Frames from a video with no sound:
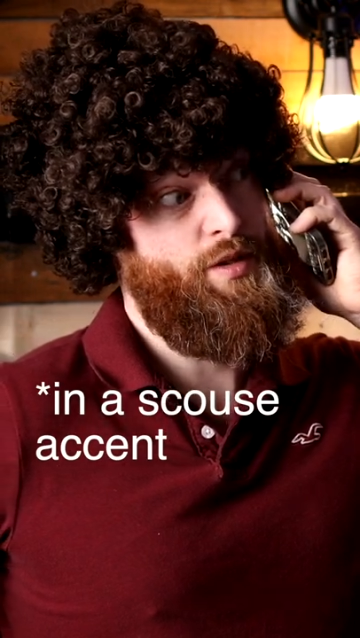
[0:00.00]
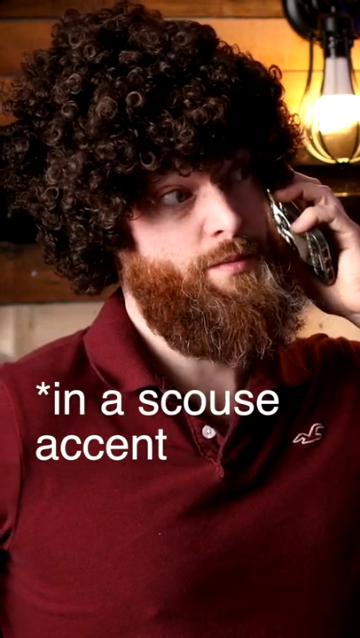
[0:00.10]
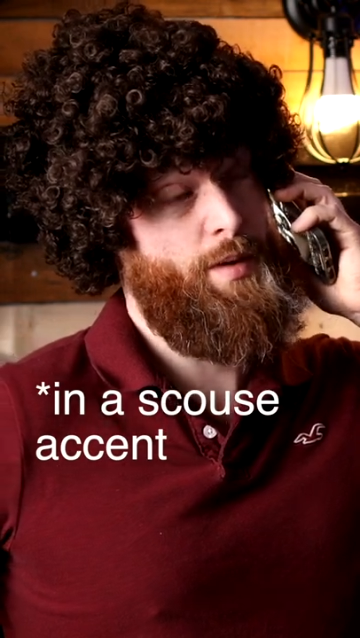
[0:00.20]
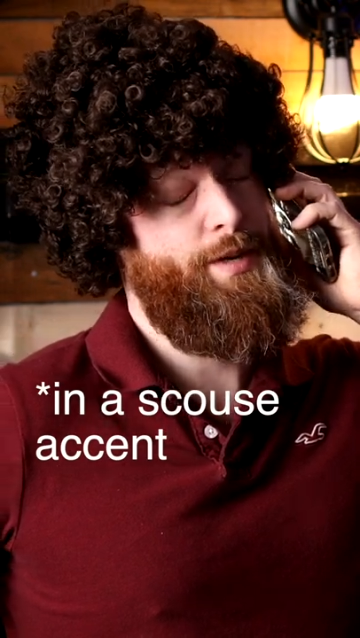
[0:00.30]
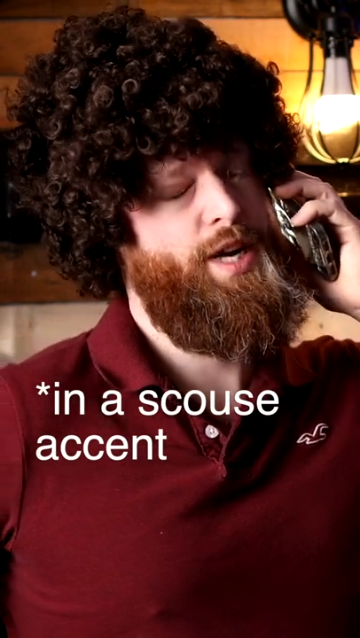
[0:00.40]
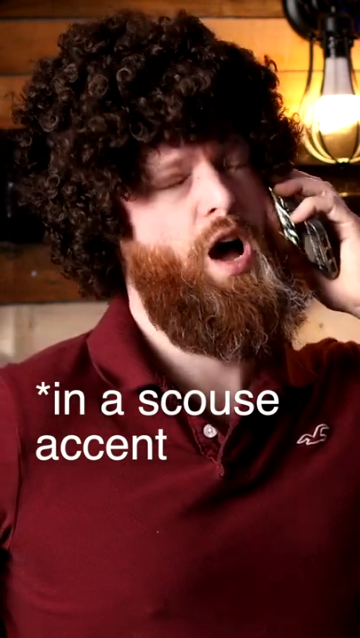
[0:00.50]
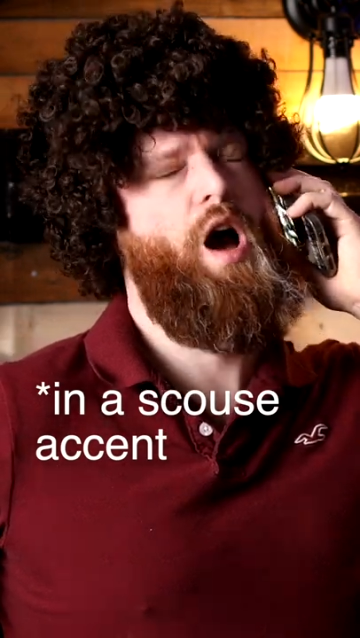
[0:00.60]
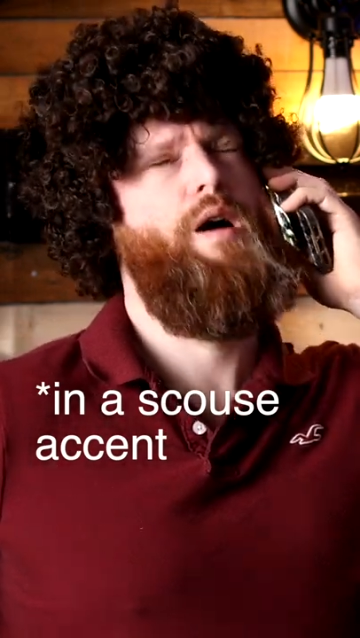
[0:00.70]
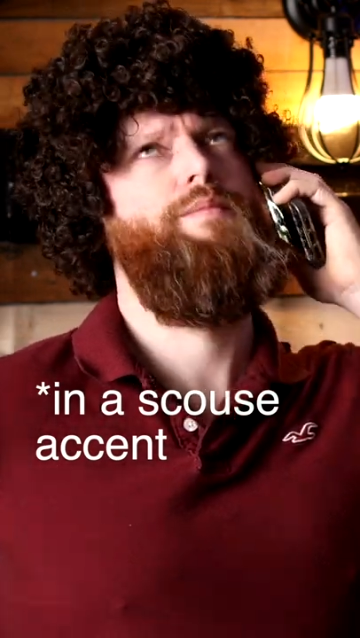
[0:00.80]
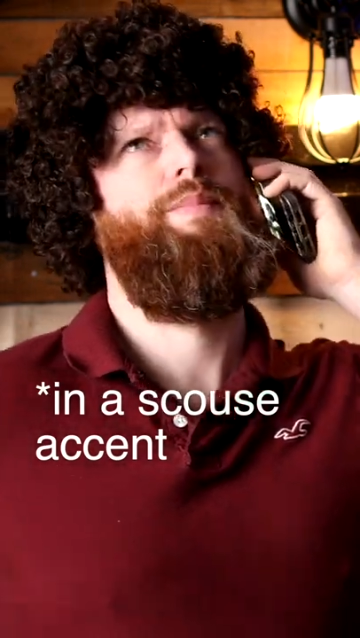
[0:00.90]
at the moment.
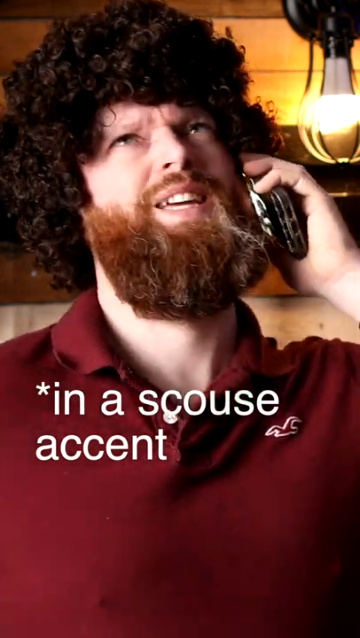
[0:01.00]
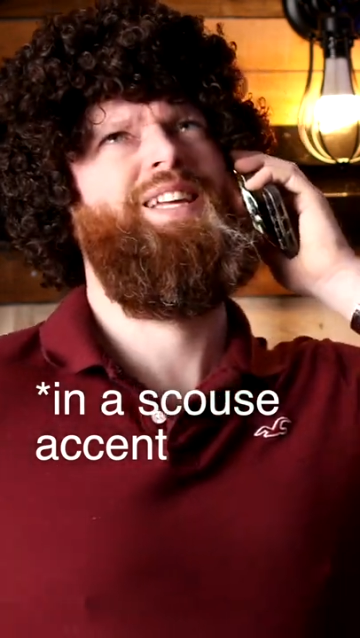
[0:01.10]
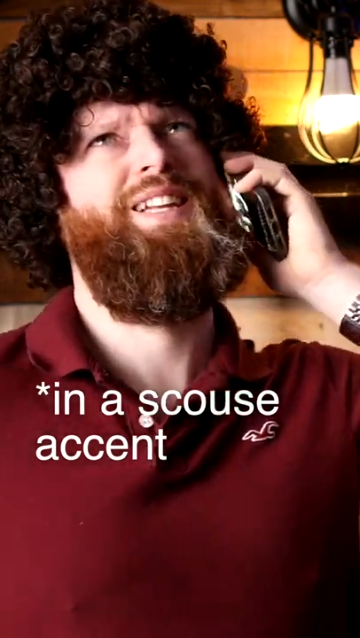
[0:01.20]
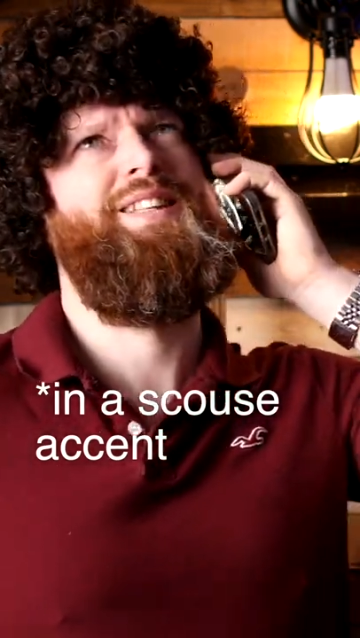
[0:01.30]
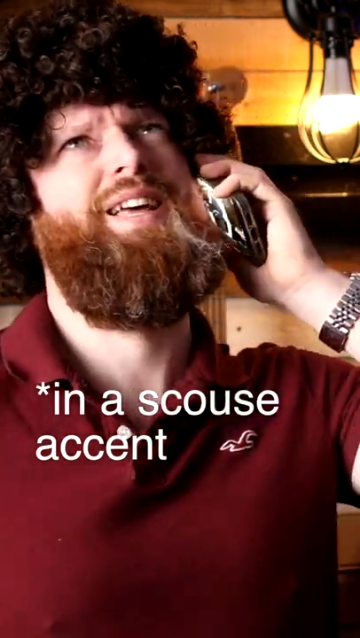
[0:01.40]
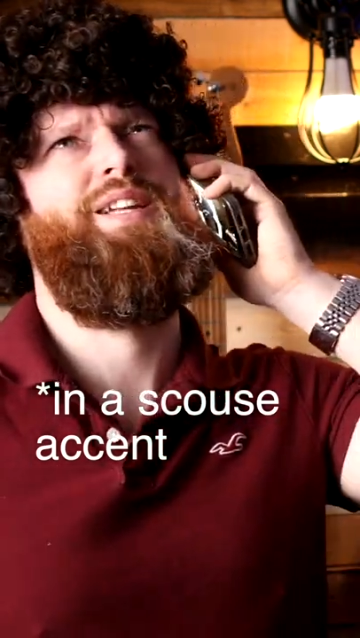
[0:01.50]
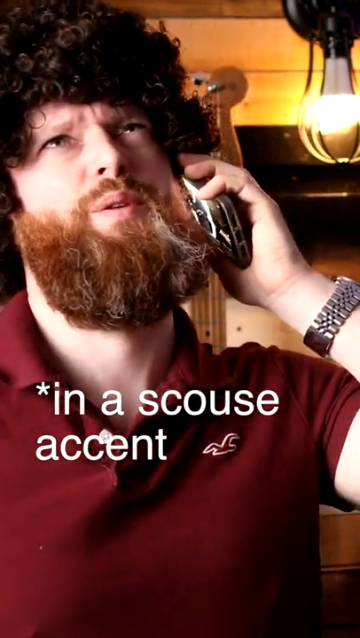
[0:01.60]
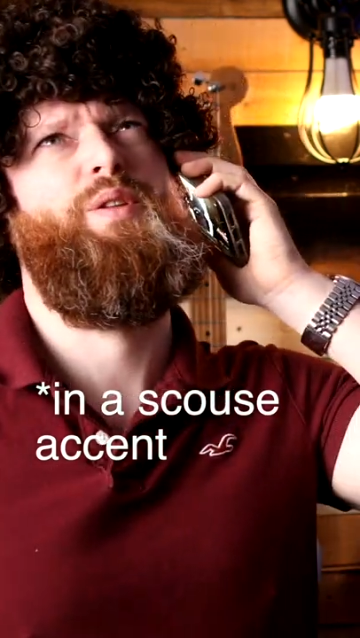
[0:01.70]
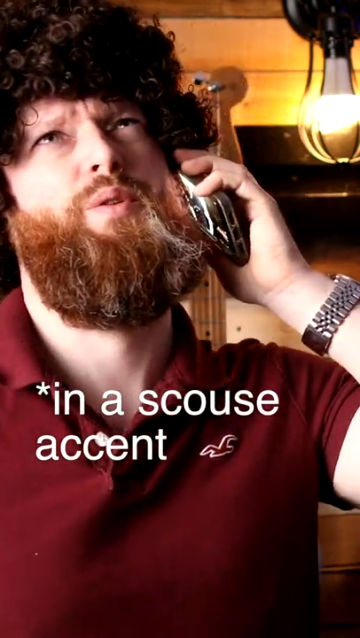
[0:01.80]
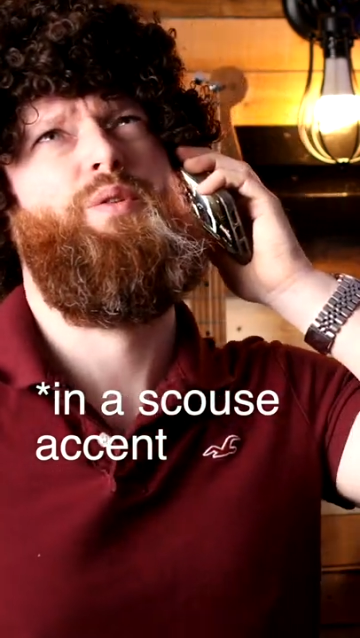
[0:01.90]
I'm inundated
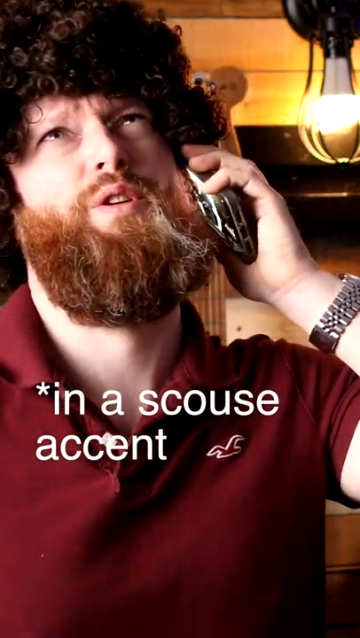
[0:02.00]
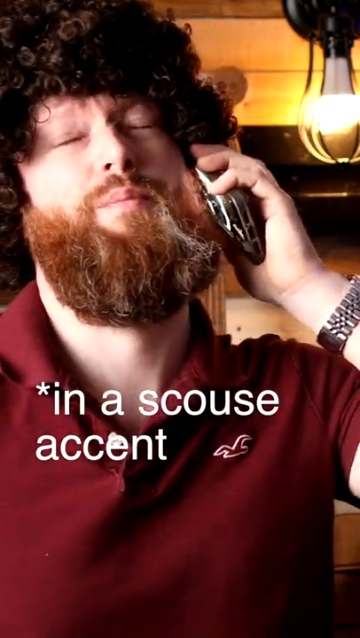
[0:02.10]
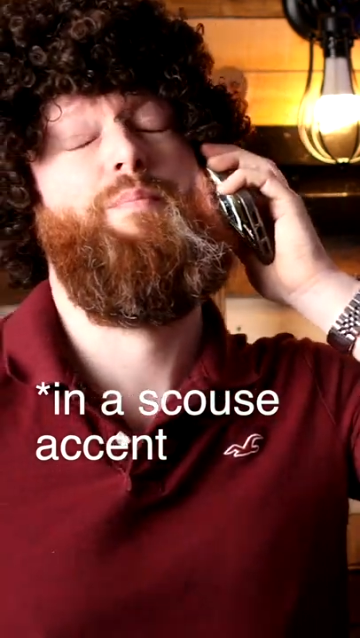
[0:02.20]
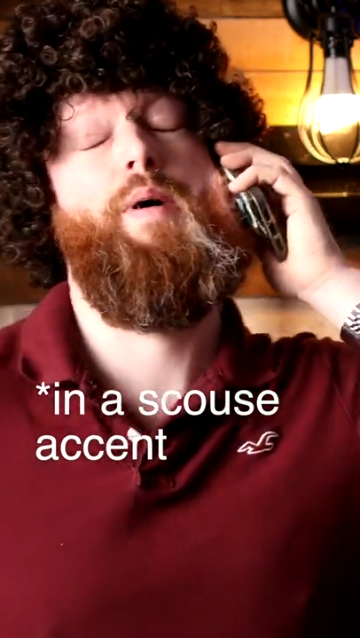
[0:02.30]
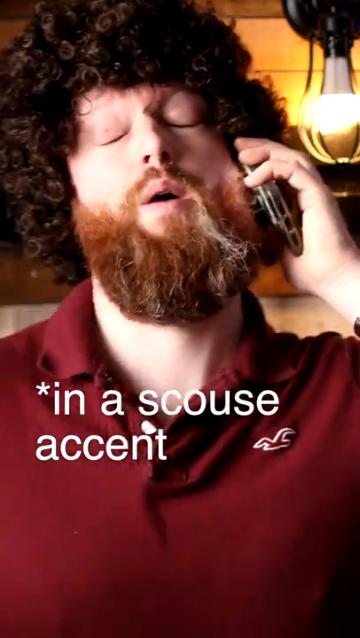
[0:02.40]
with orders, but I